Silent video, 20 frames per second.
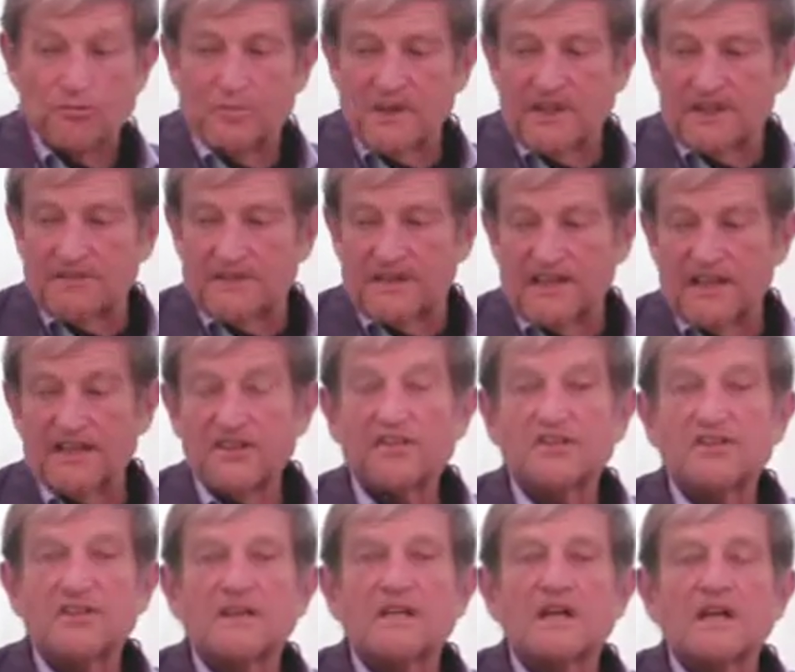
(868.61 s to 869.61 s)
period,
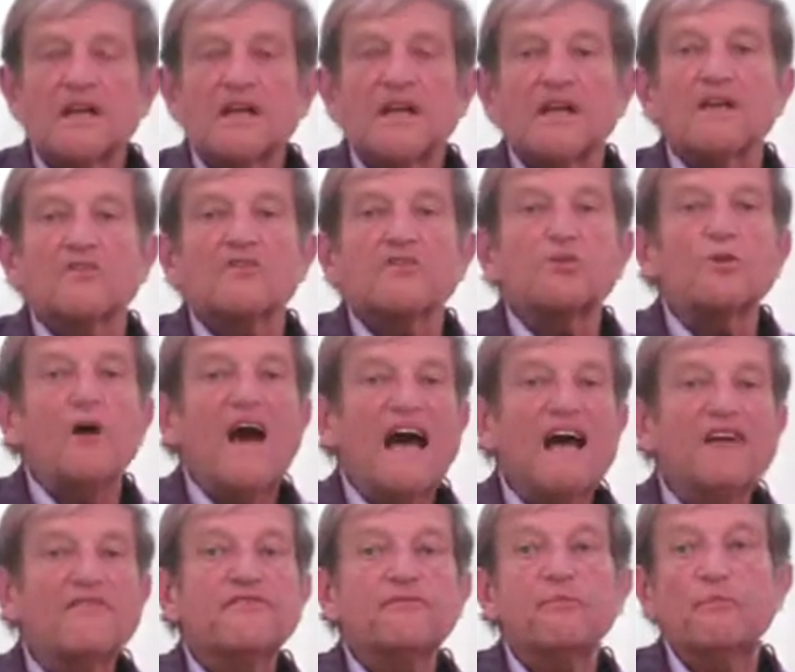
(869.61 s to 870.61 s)
you
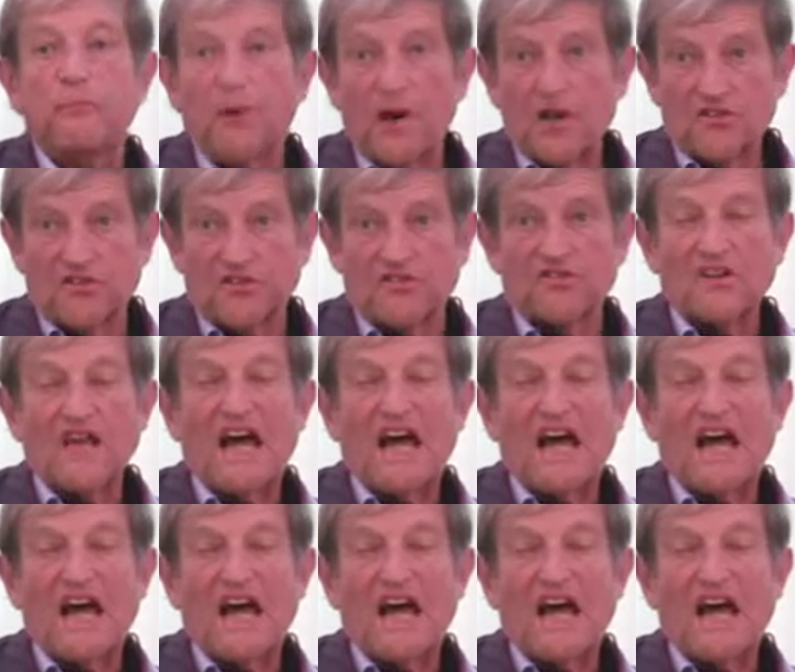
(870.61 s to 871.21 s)
have pots